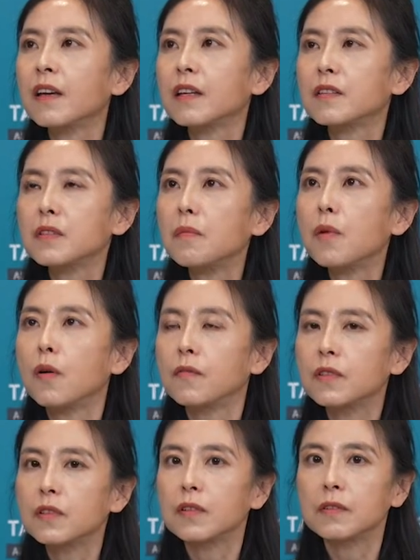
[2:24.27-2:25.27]
Some
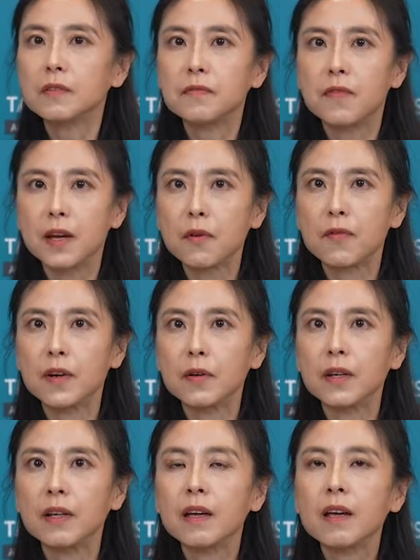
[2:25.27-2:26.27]
of the very, very